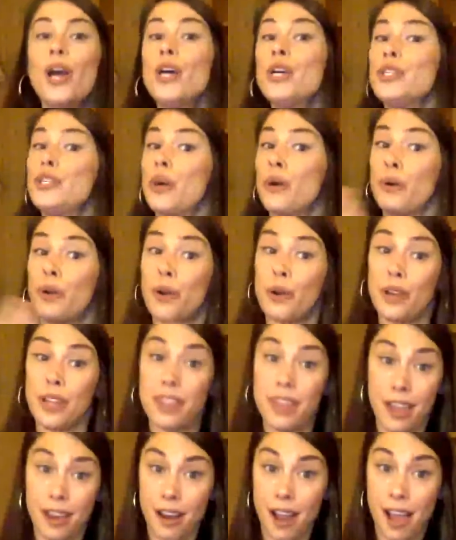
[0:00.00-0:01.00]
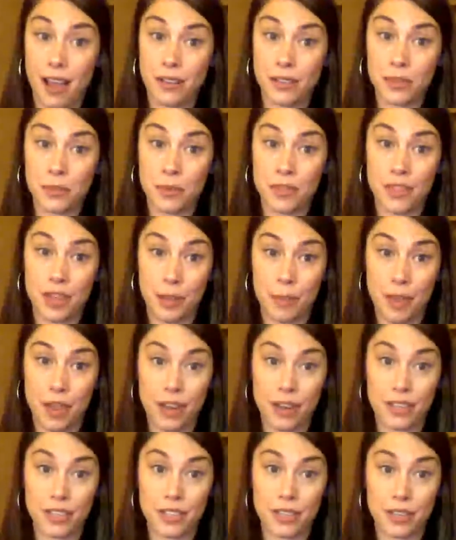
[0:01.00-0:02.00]
Don't go to their house when their
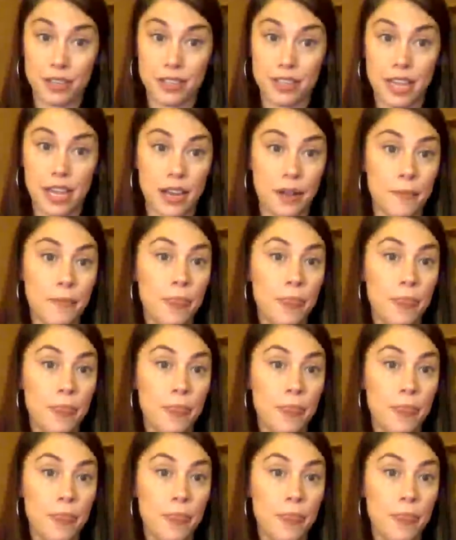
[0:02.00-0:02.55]
parents aren't there.